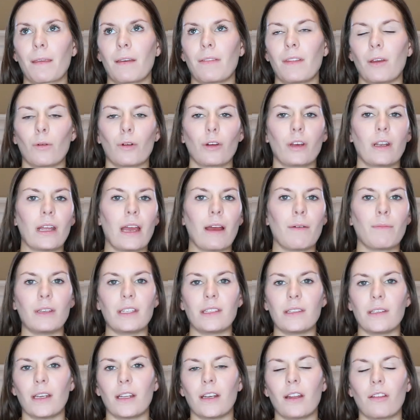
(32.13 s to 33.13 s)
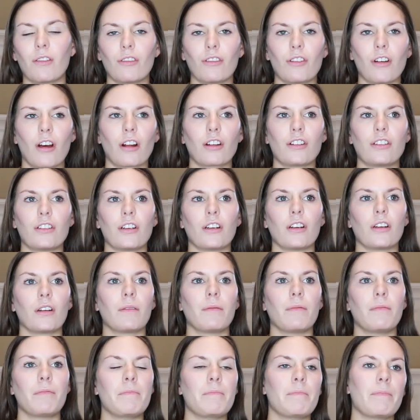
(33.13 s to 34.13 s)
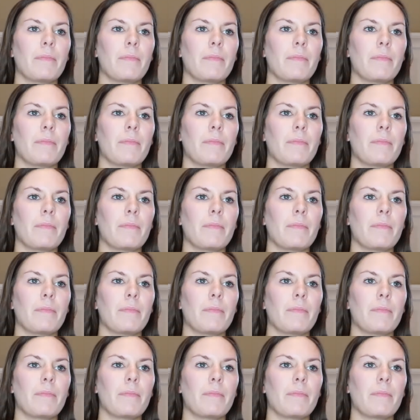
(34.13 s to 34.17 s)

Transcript: they were going to have me see another doctor,